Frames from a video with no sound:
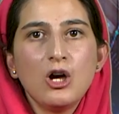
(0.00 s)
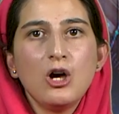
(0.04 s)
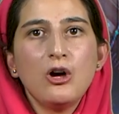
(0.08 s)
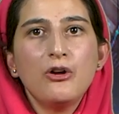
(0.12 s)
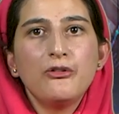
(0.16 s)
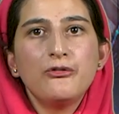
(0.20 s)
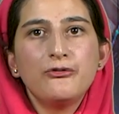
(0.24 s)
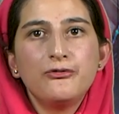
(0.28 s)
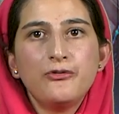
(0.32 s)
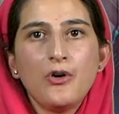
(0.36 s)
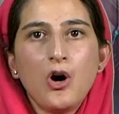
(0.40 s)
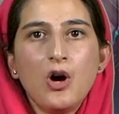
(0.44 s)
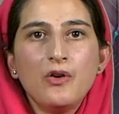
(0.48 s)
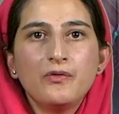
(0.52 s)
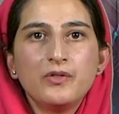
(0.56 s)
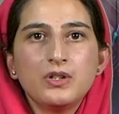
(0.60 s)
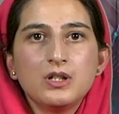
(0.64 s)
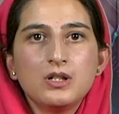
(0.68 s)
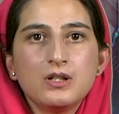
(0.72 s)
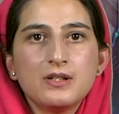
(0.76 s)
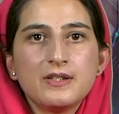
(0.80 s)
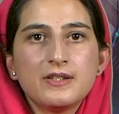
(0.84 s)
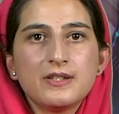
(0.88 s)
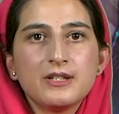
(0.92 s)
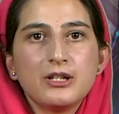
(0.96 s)

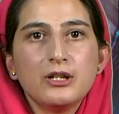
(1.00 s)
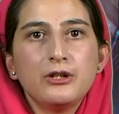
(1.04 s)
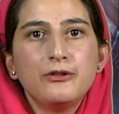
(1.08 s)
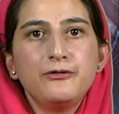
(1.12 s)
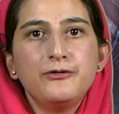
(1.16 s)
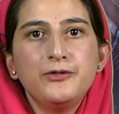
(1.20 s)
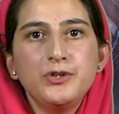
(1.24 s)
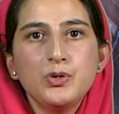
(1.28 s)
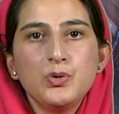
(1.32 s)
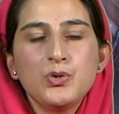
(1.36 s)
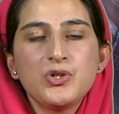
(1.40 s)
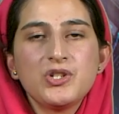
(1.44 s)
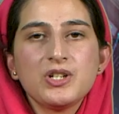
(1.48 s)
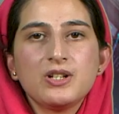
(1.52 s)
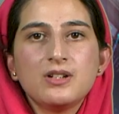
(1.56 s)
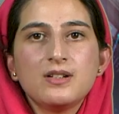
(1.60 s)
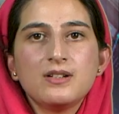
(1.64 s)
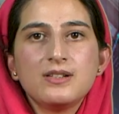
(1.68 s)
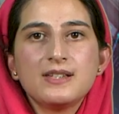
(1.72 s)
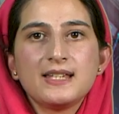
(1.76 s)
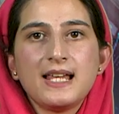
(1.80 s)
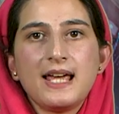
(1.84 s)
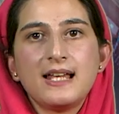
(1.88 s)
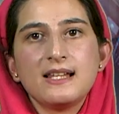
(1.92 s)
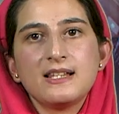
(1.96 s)
forwards, futures,
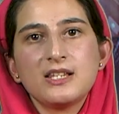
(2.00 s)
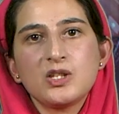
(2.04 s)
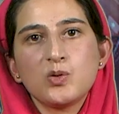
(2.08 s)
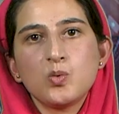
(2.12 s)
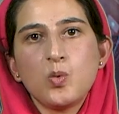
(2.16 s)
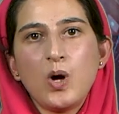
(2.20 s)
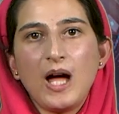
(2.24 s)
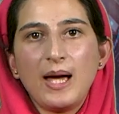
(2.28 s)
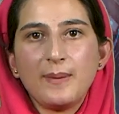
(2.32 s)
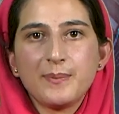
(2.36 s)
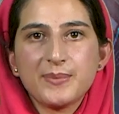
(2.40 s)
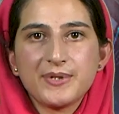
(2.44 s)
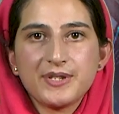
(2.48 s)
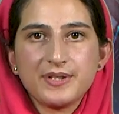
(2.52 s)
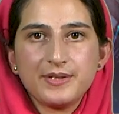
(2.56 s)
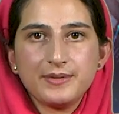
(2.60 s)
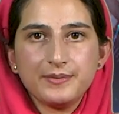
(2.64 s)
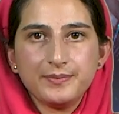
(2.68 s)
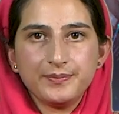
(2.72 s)
and swaps.